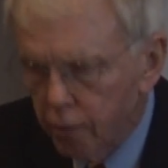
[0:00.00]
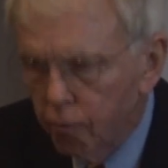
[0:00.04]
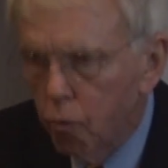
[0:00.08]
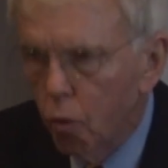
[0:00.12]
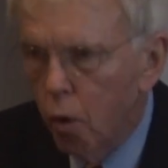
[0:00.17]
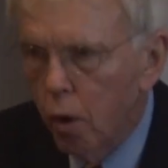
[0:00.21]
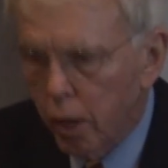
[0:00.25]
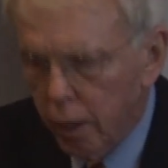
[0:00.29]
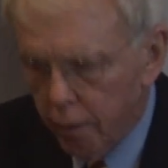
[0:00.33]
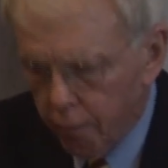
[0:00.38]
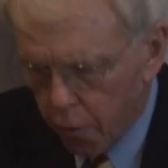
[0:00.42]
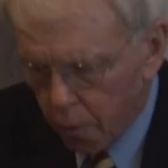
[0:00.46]
of
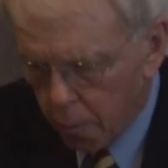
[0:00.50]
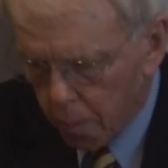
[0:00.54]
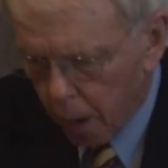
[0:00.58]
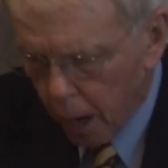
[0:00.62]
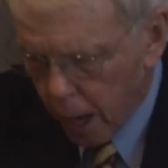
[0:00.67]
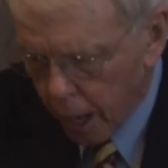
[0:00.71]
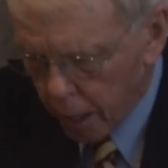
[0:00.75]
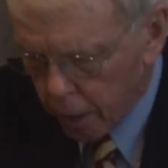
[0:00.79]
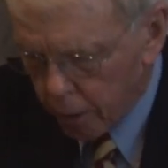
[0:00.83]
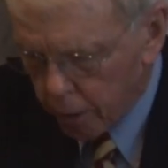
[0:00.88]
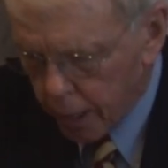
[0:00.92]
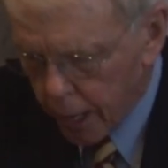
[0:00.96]
one of the
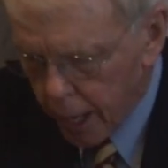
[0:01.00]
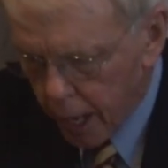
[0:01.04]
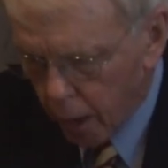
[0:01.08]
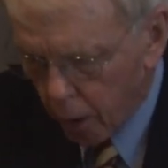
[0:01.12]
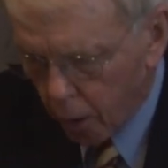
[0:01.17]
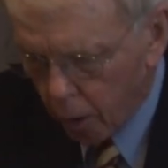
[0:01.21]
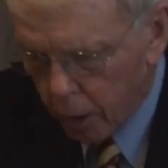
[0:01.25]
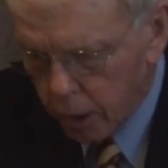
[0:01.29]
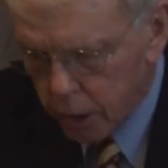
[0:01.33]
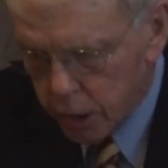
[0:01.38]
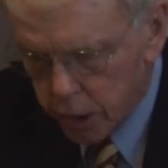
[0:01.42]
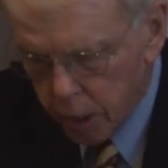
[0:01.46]
modern
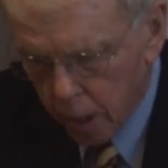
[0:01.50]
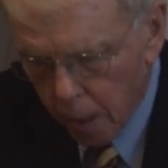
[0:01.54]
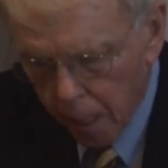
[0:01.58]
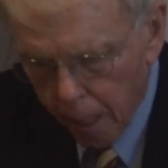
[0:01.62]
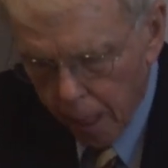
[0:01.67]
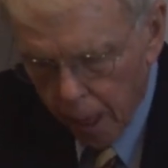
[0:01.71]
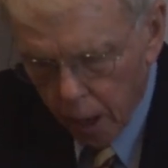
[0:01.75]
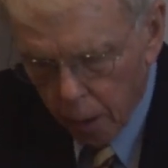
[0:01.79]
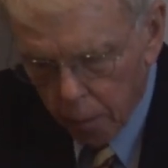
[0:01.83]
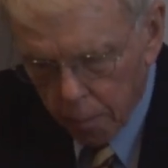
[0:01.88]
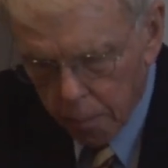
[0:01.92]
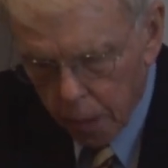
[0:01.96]
era's
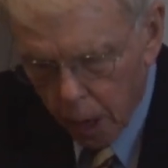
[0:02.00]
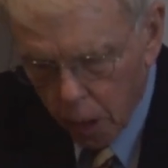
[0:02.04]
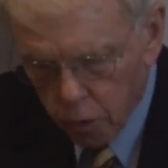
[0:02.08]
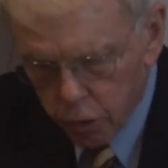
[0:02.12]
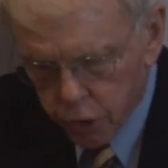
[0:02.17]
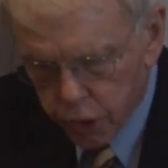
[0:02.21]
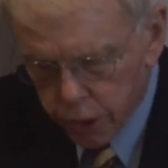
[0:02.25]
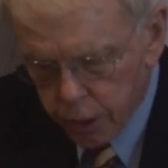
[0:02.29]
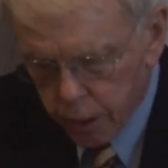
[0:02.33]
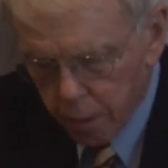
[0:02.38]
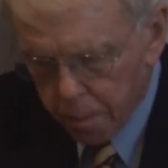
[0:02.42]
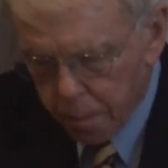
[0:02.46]

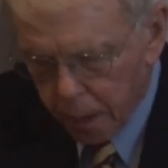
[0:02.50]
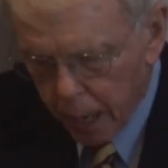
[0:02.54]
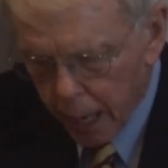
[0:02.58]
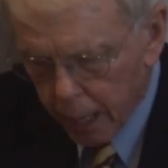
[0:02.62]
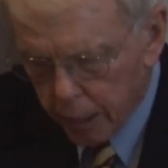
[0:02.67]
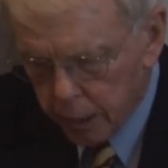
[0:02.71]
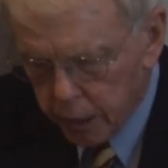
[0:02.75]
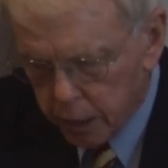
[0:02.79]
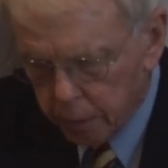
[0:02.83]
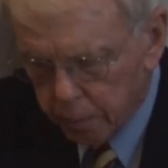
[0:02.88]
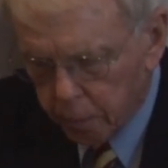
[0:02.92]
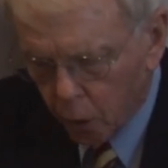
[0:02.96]
most
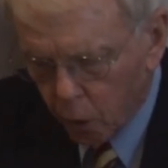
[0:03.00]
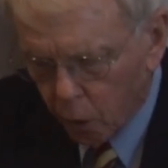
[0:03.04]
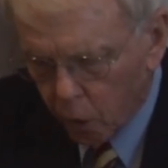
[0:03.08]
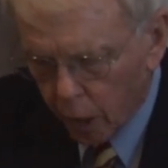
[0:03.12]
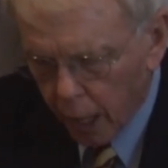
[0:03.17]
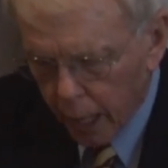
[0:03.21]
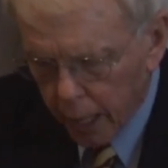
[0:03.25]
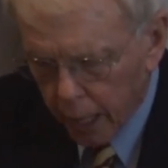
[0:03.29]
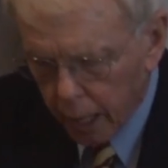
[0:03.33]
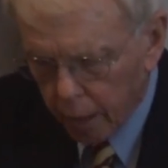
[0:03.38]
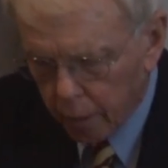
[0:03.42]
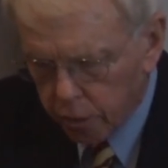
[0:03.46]

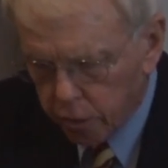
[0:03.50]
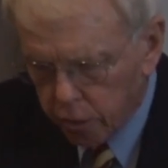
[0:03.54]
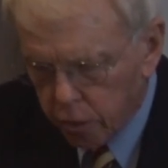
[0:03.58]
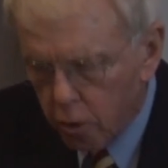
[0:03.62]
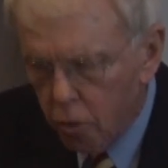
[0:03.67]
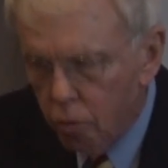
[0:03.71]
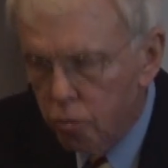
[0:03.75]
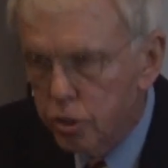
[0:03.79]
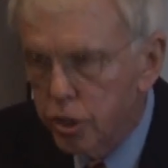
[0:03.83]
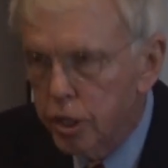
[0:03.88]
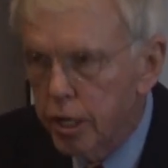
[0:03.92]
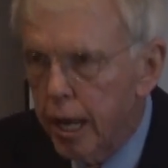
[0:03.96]
dependable and
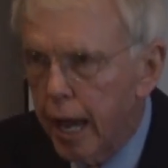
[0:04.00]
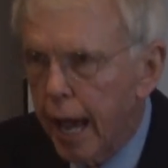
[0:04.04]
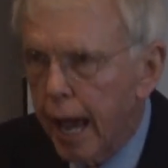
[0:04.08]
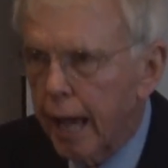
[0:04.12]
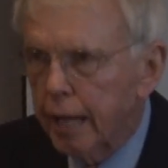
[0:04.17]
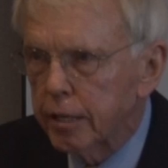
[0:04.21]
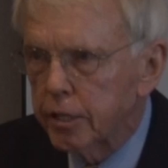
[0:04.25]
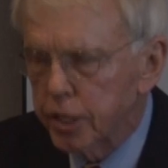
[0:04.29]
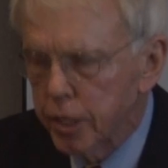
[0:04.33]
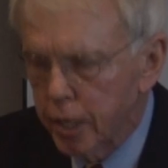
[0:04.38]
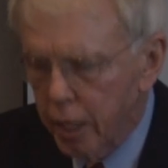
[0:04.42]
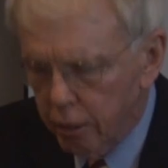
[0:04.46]

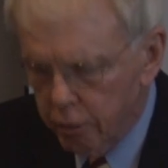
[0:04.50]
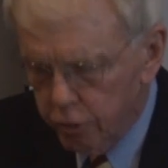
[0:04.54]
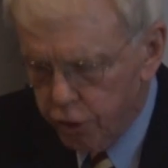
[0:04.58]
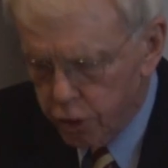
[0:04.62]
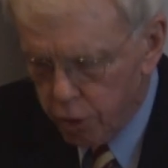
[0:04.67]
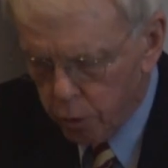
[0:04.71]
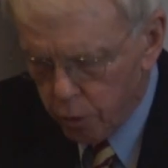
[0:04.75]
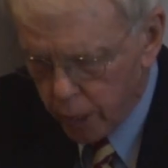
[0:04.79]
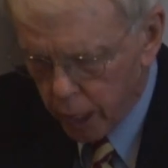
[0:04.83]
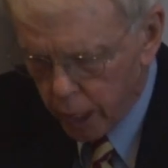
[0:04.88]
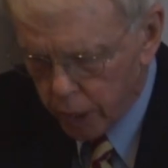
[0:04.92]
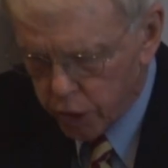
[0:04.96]
enthusiastic
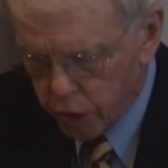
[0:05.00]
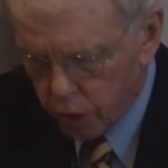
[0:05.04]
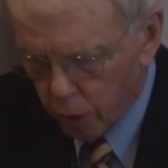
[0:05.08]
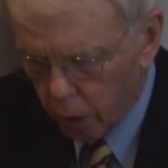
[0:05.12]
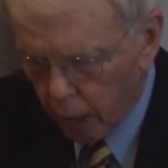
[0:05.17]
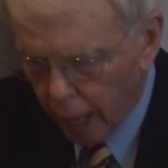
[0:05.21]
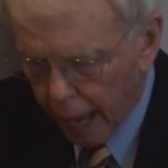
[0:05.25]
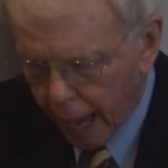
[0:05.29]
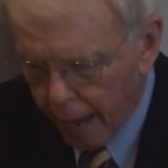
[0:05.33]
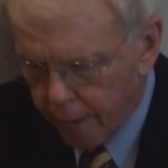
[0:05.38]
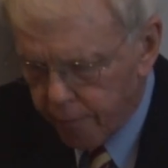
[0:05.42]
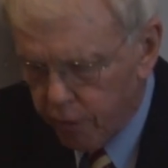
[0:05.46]

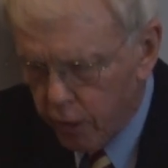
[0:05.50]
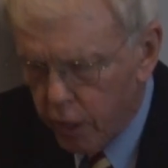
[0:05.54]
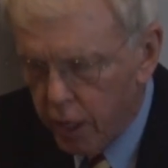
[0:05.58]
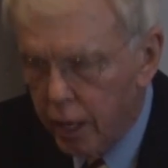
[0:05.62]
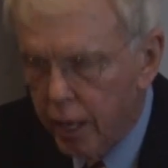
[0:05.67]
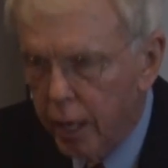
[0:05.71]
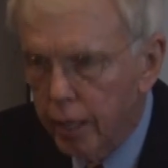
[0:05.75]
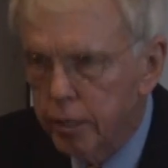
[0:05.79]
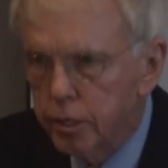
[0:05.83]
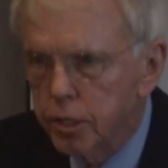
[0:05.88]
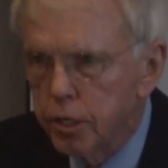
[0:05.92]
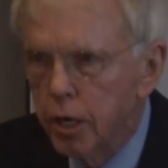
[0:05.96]
judicial
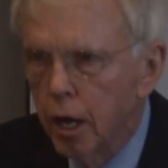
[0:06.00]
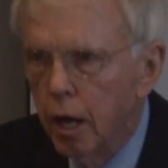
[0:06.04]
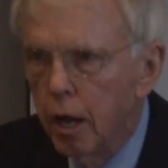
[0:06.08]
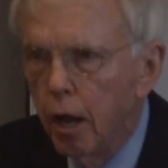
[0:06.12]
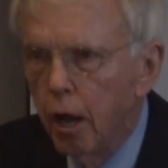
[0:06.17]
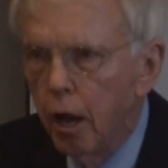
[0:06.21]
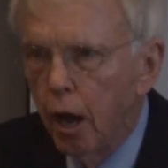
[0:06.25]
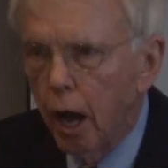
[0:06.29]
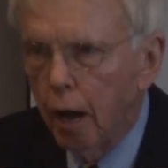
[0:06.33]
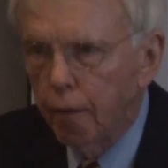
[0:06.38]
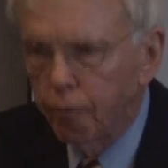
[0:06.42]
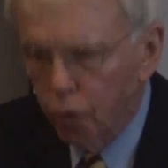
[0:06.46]
advocates
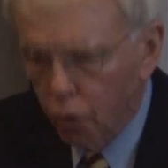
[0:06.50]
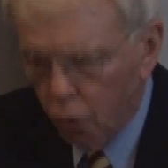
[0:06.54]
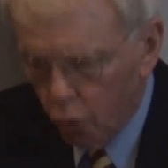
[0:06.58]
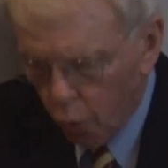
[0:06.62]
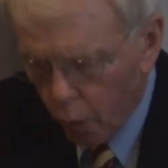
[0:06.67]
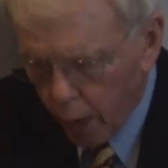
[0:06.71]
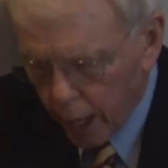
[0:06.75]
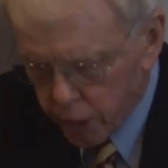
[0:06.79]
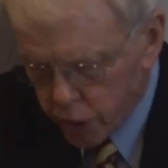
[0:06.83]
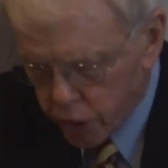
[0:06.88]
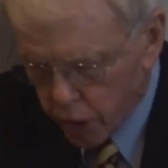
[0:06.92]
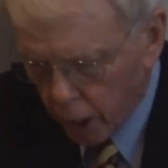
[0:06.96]
of
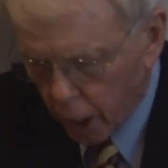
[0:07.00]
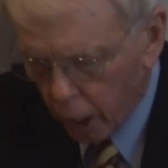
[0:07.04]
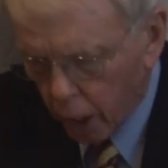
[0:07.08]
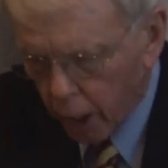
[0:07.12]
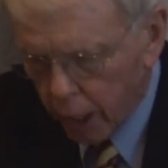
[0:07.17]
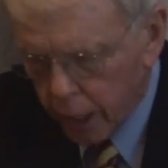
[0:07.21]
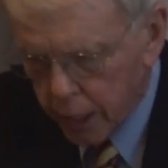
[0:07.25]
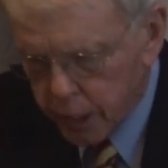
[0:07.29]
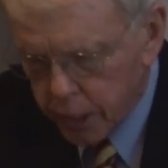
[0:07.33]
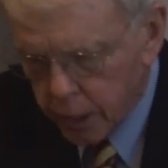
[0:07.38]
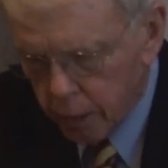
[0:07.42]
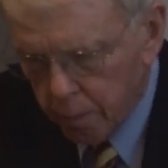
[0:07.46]

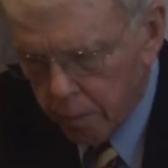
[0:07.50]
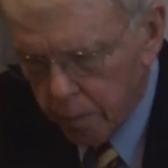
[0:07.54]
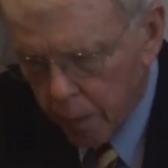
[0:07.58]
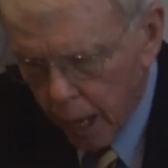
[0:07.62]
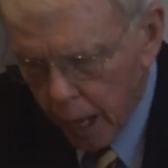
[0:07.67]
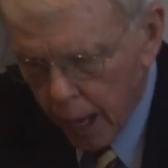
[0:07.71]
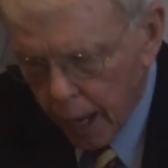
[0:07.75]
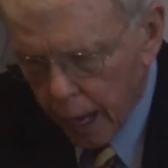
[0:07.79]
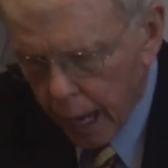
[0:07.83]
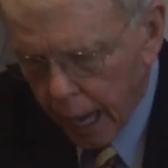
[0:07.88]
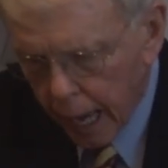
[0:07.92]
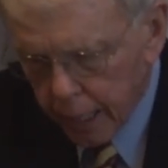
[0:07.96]
originalism
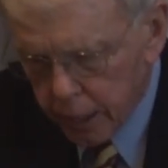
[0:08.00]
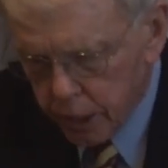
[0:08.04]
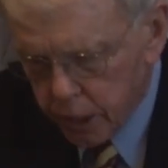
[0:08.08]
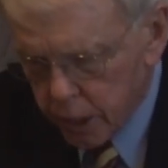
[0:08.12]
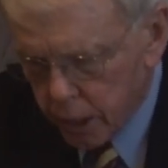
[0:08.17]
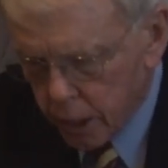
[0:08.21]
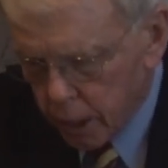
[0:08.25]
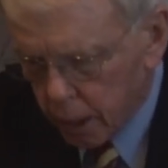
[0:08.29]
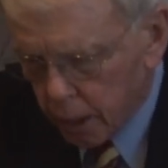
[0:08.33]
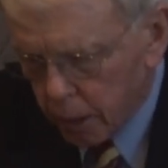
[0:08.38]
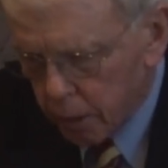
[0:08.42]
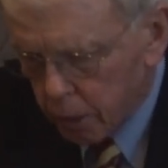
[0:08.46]
as
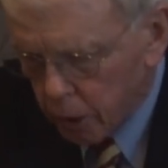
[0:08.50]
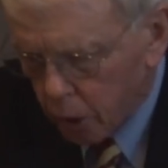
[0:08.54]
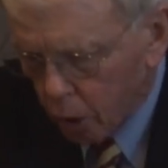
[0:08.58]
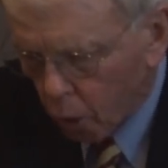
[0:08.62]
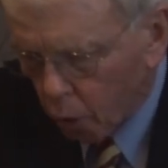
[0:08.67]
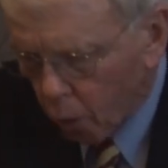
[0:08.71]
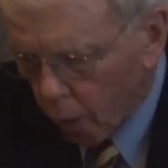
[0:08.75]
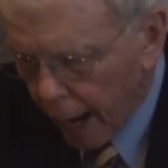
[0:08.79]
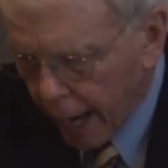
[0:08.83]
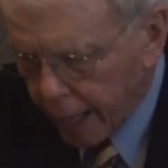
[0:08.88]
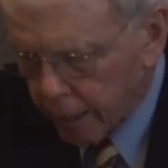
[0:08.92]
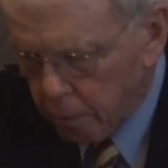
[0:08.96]
the
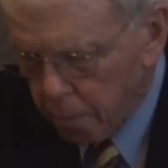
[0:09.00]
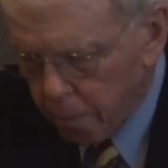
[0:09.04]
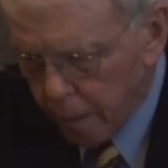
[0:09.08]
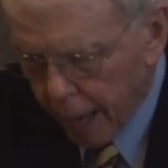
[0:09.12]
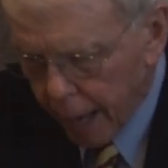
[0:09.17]
correct